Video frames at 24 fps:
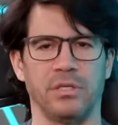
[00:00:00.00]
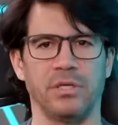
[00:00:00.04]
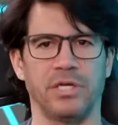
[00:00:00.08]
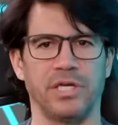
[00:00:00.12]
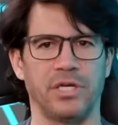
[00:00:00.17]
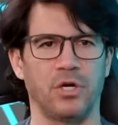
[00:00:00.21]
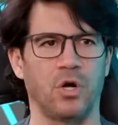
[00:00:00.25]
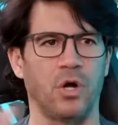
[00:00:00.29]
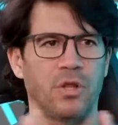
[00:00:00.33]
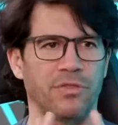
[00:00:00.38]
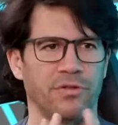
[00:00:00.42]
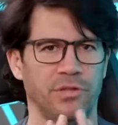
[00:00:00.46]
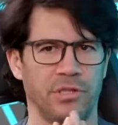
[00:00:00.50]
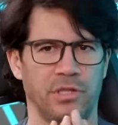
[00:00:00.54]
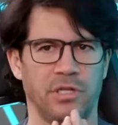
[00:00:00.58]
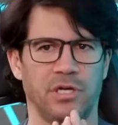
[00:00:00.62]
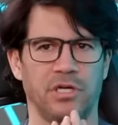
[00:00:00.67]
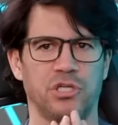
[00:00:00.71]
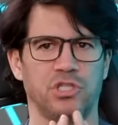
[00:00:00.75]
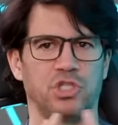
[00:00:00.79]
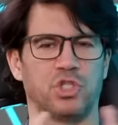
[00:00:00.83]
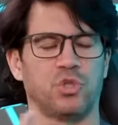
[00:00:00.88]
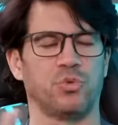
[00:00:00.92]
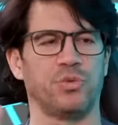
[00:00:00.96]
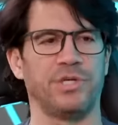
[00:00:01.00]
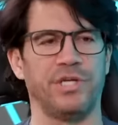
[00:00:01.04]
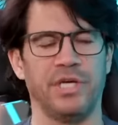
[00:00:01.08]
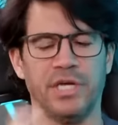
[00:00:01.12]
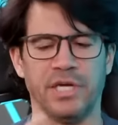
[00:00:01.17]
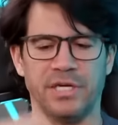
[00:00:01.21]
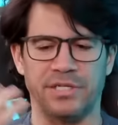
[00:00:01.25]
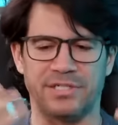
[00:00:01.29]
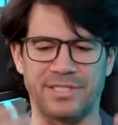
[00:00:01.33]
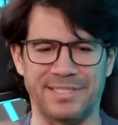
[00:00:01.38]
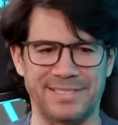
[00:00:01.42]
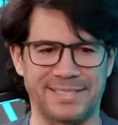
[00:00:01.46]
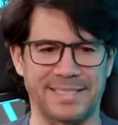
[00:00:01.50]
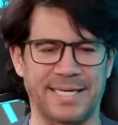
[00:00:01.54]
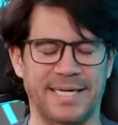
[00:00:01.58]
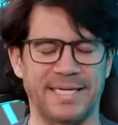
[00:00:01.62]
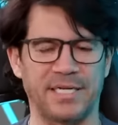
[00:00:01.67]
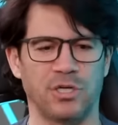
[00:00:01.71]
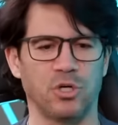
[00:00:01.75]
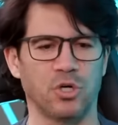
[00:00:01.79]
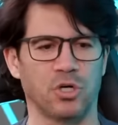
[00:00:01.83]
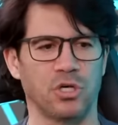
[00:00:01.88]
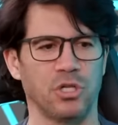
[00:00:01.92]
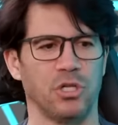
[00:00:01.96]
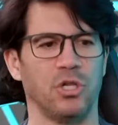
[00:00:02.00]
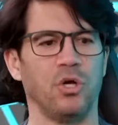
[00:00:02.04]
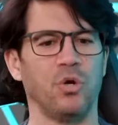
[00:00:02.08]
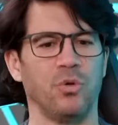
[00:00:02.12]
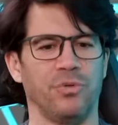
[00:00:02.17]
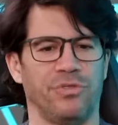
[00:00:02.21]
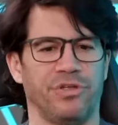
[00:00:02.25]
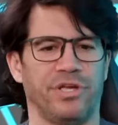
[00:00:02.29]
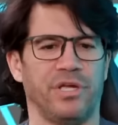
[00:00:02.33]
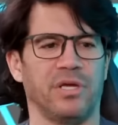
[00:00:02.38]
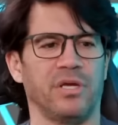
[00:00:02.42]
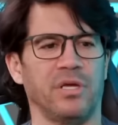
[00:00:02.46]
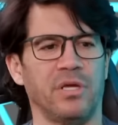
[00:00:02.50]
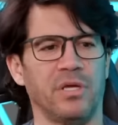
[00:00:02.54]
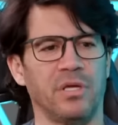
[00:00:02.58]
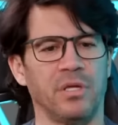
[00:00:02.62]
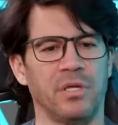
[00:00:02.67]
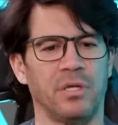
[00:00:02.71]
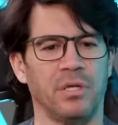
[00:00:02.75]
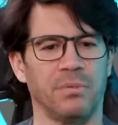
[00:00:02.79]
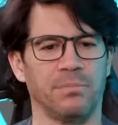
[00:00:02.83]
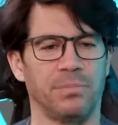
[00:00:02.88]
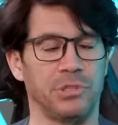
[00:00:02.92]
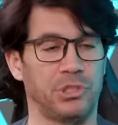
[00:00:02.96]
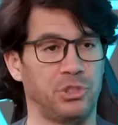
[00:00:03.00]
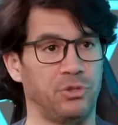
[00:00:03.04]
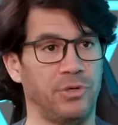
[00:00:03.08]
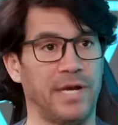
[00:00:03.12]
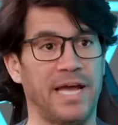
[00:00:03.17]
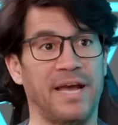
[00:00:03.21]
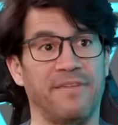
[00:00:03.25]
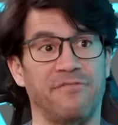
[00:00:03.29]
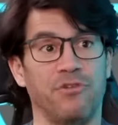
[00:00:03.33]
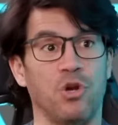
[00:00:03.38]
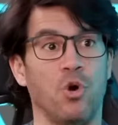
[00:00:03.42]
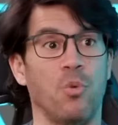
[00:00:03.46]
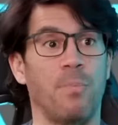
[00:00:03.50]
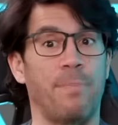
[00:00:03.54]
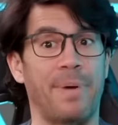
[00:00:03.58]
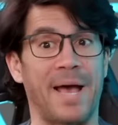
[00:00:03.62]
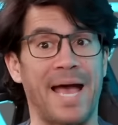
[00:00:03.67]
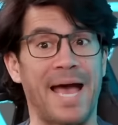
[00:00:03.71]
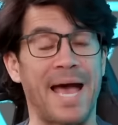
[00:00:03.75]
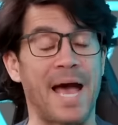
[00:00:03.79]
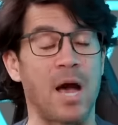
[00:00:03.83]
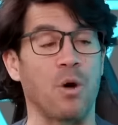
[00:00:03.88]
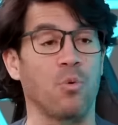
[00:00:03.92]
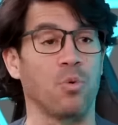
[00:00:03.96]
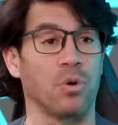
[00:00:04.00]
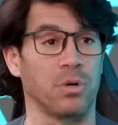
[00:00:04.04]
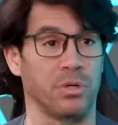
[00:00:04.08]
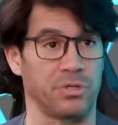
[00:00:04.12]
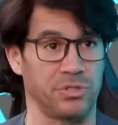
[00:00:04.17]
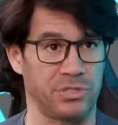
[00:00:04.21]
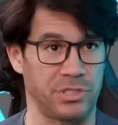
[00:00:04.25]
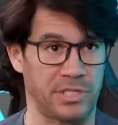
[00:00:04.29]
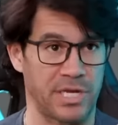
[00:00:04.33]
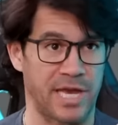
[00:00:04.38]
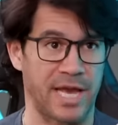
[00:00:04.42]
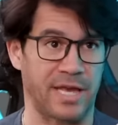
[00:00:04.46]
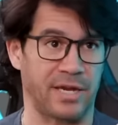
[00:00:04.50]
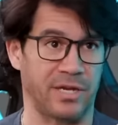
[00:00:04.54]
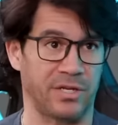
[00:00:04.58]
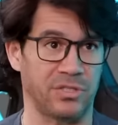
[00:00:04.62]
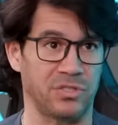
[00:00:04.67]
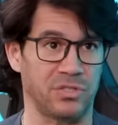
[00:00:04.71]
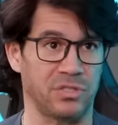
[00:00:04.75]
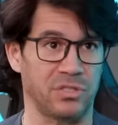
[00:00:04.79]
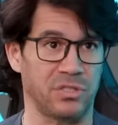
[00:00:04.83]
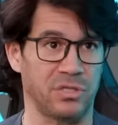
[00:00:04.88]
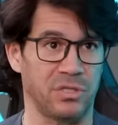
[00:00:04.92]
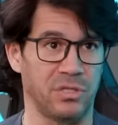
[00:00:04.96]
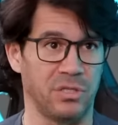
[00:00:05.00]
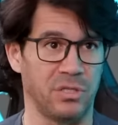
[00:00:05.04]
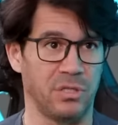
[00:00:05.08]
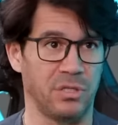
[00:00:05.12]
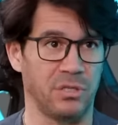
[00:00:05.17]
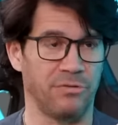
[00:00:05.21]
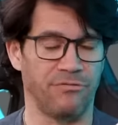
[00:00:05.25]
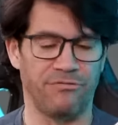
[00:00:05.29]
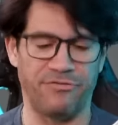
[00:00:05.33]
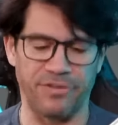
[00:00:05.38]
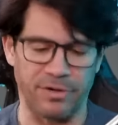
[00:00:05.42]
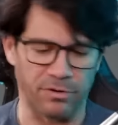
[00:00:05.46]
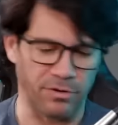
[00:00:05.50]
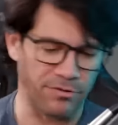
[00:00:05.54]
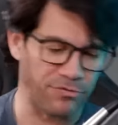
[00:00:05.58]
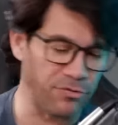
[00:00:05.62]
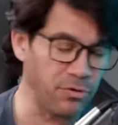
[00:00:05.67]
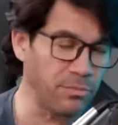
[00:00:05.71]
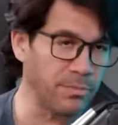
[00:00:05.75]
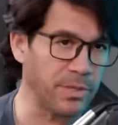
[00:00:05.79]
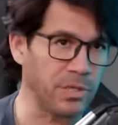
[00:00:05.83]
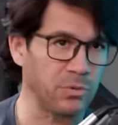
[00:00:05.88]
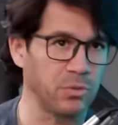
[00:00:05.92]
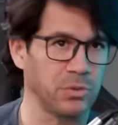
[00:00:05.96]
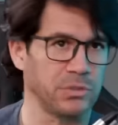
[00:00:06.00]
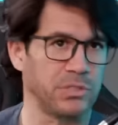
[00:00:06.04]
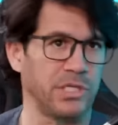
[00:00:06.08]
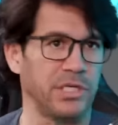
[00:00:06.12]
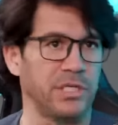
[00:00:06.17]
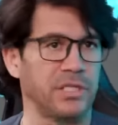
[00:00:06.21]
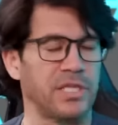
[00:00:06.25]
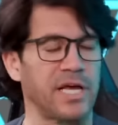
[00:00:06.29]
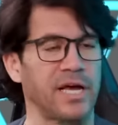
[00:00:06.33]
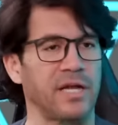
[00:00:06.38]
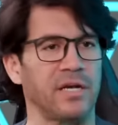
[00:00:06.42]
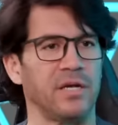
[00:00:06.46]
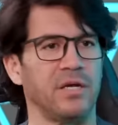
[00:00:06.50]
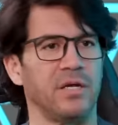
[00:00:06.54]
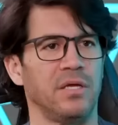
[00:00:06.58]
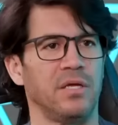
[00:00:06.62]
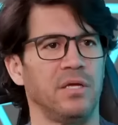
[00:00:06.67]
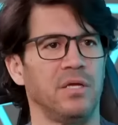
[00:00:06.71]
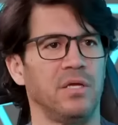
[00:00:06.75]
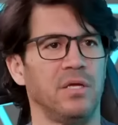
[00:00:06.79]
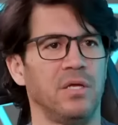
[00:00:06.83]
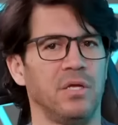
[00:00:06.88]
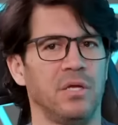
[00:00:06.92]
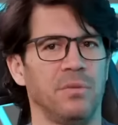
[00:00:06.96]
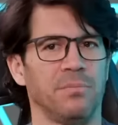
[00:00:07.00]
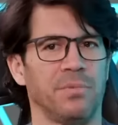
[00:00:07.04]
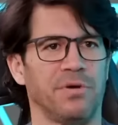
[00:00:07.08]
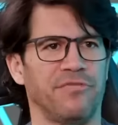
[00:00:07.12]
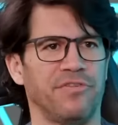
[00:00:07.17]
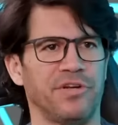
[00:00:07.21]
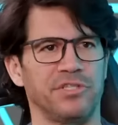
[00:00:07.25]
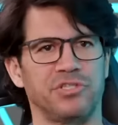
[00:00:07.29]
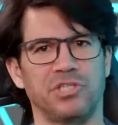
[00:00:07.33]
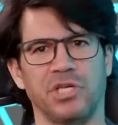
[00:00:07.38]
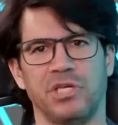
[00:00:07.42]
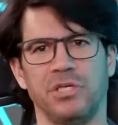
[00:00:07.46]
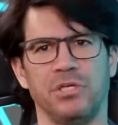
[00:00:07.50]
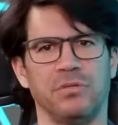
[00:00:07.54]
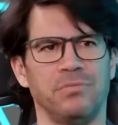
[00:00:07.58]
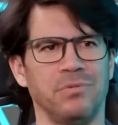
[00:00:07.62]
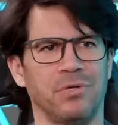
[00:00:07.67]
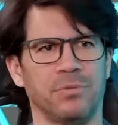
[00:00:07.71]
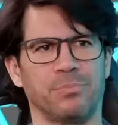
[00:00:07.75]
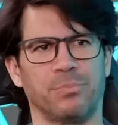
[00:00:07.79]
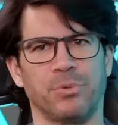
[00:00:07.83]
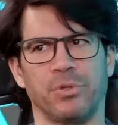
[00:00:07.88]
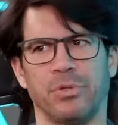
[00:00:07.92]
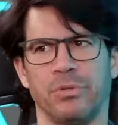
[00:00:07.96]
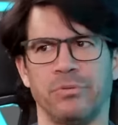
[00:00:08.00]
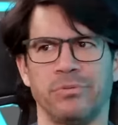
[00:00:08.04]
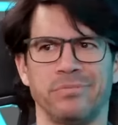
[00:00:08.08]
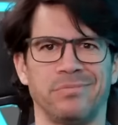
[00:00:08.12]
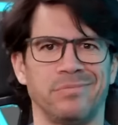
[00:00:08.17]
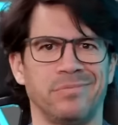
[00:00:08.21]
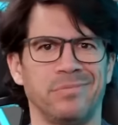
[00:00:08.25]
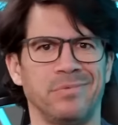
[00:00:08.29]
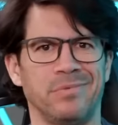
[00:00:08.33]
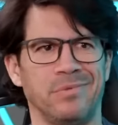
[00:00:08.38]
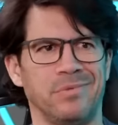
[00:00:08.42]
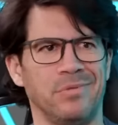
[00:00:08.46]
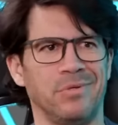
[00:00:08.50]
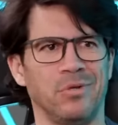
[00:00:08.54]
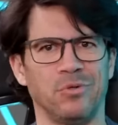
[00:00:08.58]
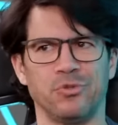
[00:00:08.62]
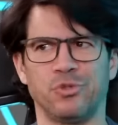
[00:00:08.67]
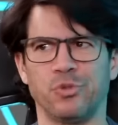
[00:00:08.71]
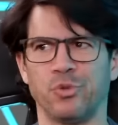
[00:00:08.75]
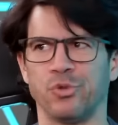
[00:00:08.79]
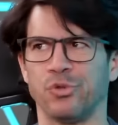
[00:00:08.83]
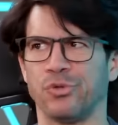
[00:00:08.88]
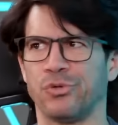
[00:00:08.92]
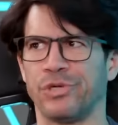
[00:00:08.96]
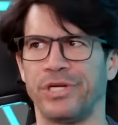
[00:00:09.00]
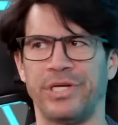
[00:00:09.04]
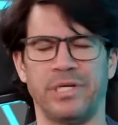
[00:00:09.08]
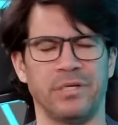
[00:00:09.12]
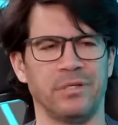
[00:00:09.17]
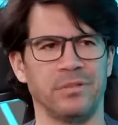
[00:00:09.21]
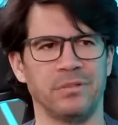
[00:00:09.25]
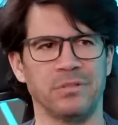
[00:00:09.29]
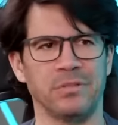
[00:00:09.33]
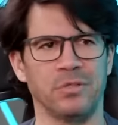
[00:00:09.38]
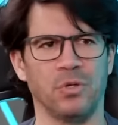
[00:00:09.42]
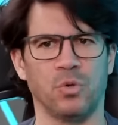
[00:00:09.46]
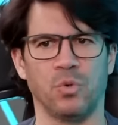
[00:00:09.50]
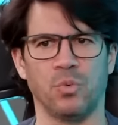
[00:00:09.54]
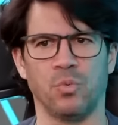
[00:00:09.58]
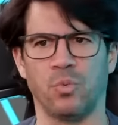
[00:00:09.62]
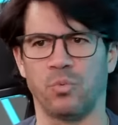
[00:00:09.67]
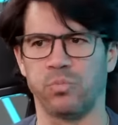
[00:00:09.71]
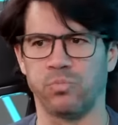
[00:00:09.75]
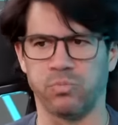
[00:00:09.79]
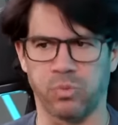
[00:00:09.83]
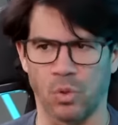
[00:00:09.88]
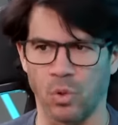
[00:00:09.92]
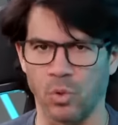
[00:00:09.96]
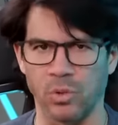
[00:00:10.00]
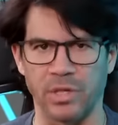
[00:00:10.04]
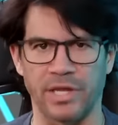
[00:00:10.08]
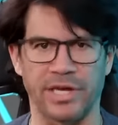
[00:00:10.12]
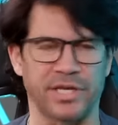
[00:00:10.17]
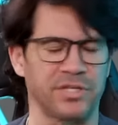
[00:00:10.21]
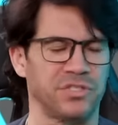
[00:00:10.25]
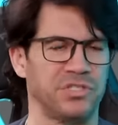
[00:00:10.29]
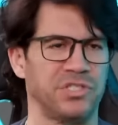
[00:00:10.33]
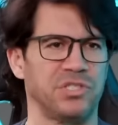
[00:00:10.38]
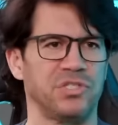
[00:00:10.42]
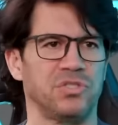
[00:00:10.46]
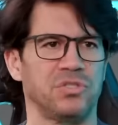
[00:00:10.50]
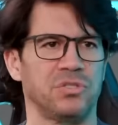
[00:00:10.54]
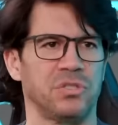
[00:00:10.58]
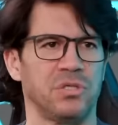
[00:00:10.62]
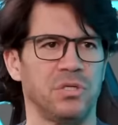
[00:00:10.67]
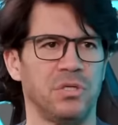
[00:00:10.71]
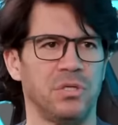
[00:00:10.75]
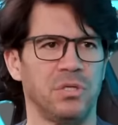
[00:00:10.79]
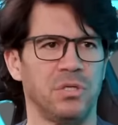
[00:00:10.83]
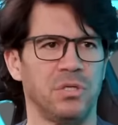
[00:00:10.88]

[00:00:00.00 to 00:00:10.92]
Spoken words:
you get all the luxury designer clothing, but you have no power status. Very few men will take that. But if I say to you, look, bro, no jewelry, no Rolexes,